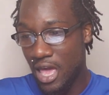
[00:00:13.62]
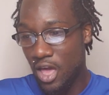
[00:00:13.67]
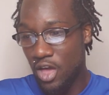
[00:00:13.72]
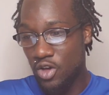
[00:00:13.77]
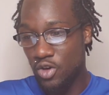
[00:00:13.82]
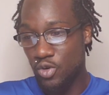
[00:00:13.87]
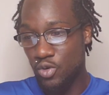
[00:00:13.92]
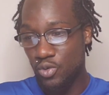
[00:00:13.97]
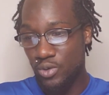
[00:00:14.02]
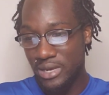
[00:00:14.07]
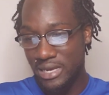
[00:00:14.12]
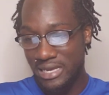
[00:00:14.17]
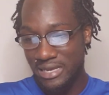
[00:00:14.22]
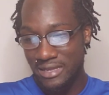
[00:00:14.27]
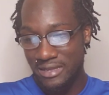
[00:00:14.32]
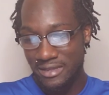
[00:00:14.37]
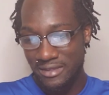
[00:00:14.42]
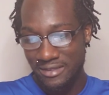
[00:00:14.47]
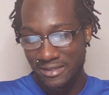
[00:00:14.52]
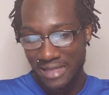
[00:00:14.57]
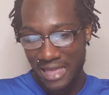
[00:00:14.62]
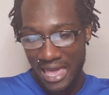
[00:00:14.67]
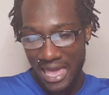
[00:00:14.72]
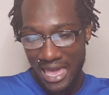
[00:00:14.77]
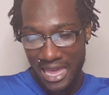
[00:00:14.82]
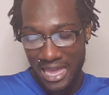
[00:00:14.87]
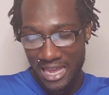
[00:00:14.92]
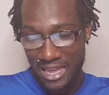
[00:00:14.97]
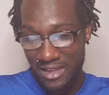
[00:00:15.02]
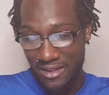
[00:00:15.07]
who is
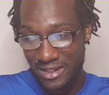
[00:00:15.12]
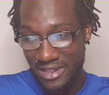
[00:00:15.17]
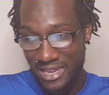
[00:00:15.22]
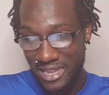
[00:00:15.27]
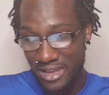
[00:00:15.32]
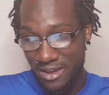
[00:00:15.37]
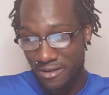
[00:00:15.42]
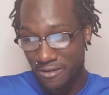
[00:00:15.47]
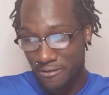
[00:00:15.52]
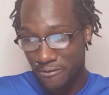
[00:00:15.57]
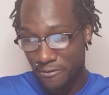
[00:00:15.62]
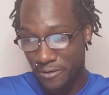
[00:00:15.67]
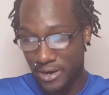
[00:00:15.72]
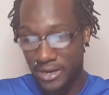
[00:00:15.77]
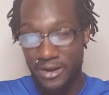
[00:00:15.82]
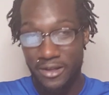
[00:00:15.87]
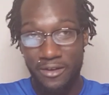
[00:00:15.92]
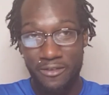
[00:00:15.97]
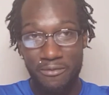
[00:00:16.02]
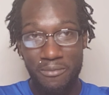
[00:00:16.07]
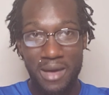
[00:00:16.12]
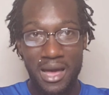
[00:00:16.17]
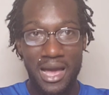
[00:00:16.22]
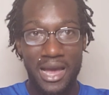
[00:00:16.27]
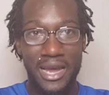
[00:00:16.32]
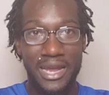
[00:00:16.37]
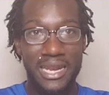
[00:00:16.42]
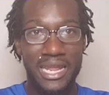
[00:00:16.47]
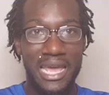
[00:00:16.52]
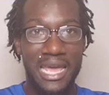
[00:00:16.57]
a dear friend of mine.